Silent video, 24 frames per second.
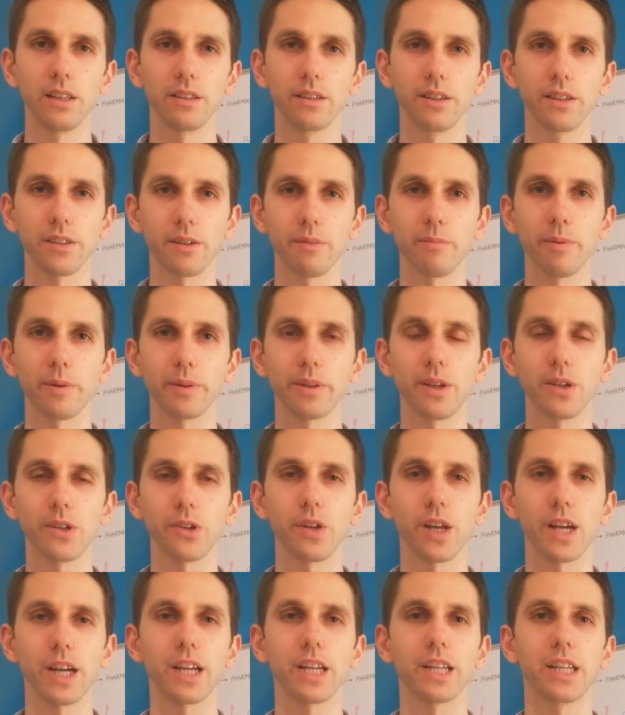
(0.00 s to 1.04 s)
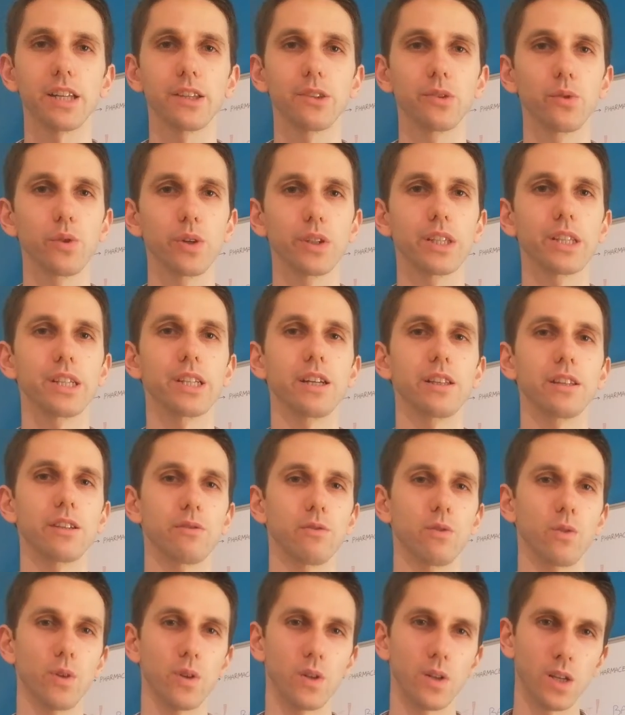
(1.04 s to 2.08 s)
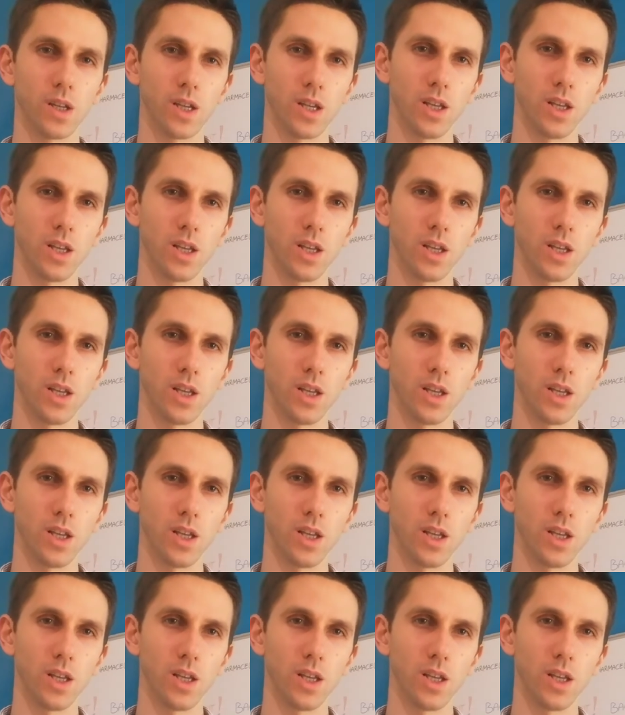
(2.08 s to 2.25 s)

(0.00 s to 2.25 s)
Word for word: this repetition I cannot do it another one.